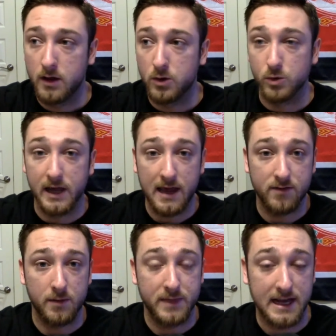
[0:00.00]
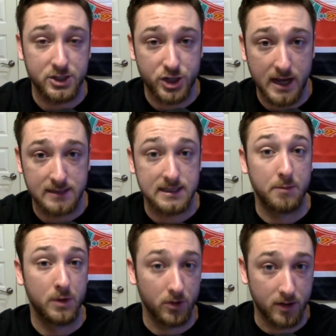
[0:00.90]
who gave up that chance
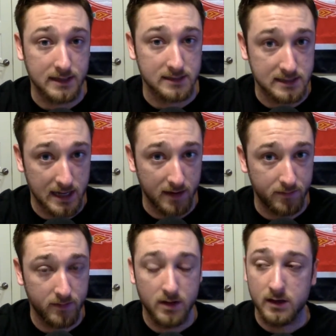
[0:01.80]
that Milner had to save.